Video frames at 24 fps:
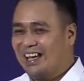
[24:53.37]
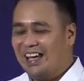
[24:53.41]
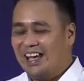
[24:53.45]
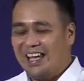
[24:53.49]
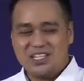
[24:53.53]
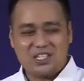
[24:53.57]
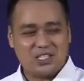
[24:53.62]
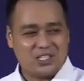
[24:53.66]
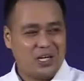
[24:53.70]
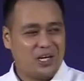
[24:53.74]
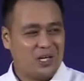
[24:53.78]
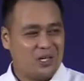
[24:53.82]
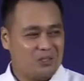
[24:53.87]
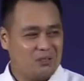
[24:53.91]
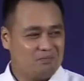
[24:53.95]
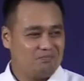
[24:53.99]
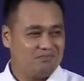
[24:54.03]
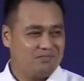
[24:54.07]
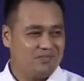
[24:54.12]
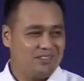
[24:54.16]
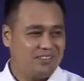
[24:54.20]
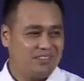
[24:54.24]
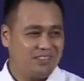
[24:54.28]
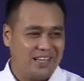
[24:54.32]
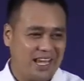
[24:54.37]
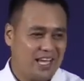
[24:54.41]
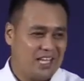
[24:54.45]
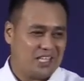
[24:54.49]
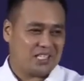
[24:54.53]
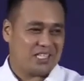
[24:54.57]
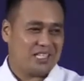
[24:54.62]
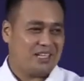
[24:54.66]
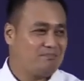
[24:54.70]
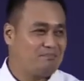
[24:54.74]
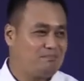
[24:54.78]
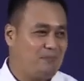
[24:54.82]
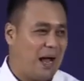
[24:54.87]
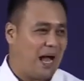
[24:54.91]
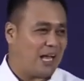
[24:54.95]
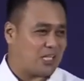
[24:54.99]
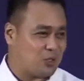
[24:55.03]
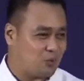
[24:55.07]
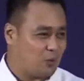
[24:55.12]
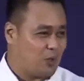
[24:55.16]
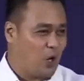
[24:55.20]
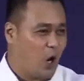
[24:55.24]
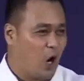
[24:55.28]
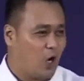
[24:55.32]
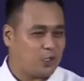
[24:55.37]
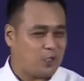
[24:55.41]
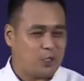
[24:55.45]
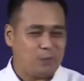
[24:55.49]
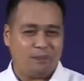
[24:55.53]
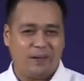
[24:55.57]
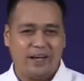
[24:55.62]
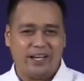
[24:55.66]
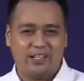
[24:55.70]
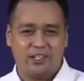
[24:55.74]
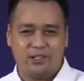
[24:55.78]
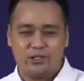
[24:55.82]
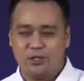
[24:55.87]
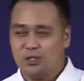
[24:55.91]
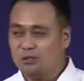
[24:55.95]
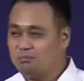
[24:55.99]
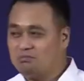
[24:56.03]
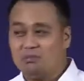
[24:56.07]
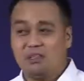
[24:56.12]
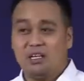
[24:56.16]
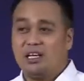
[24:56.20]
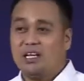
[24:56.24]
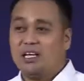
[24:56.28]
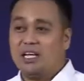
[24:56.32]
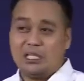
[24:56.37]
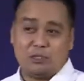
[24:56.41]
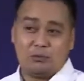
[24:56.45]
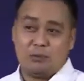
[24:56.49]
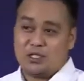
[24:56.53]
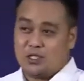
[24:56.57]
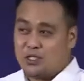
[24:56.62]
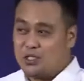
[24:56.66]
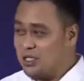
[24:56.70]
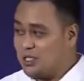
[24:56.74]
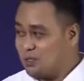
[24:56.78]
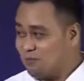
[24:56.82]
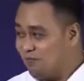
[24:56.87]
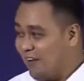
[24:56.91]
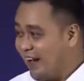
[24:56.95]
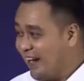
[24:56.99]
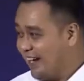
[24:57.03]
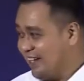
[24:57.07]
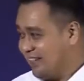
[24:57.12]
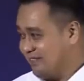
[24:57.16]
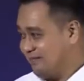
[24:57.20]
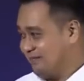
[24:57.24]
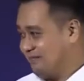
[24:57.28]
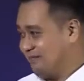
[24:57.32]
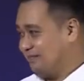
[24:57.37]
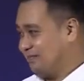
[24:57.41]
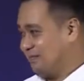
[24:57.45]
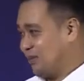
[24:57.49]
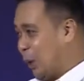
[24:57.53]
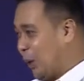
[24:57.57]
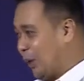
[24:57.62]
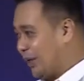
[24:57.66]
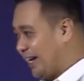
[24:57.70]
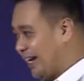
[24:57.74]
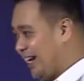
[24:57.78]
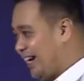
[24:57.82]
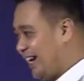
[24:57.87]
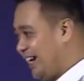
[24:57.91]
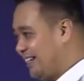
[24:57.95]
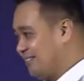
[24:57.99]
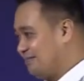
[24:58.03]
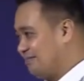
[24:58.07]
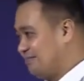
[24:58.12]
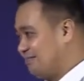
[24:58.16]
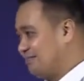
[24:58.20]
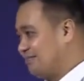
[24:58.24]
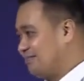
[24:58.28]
And so days have passed. We occupied the room. It was just fine. Okay lang.